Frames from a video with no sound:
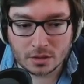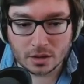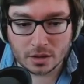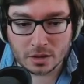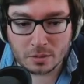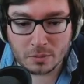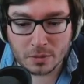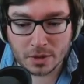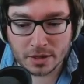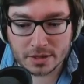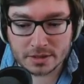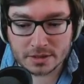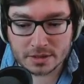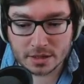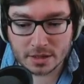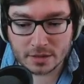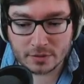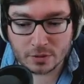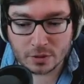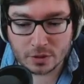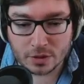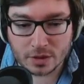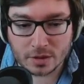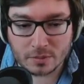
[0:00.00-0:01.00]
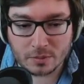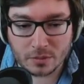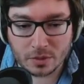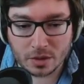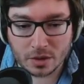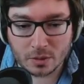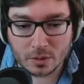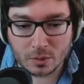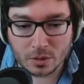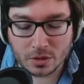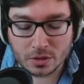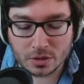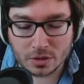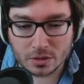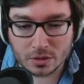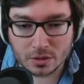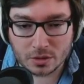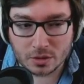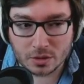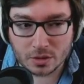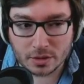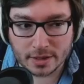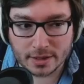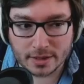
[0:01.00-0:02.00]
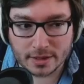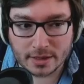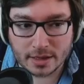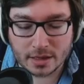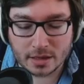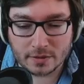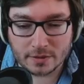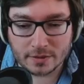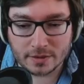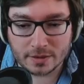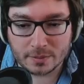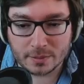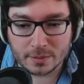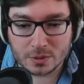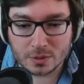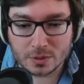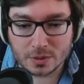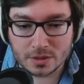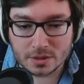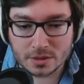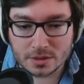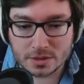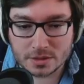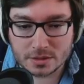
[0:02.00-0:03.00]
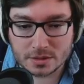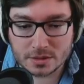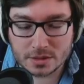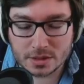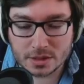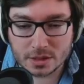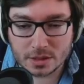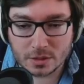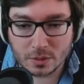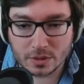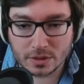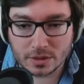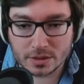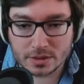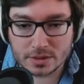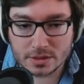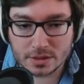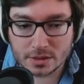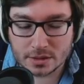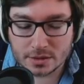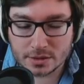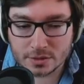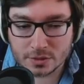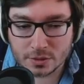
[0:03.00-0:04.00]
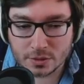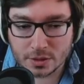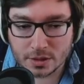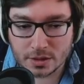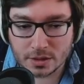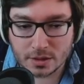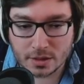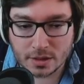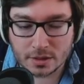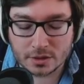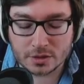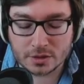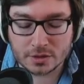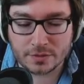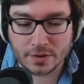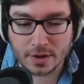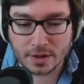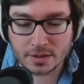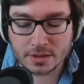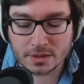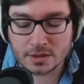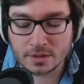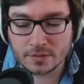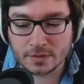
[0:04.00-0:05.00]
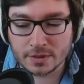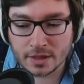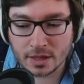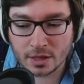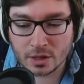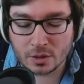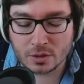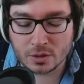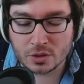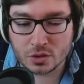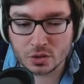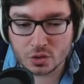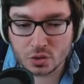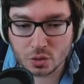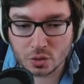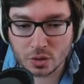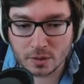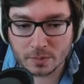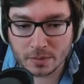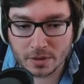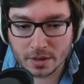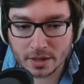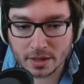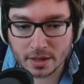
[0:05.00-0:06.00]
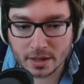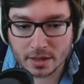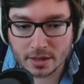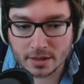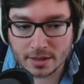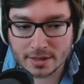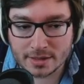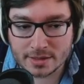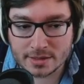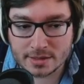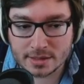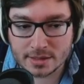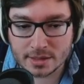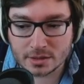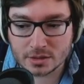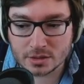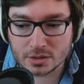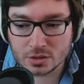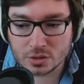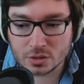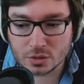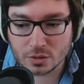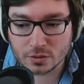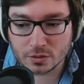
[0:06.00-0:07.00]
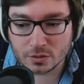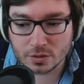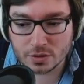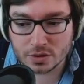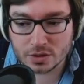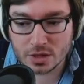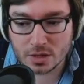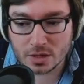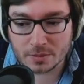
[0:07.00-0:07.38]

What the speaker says: Like on my if you look at my one, you're looking at anything between tier 1 and tier 3, and just find something that you enjoy playing and stick to 2 or 3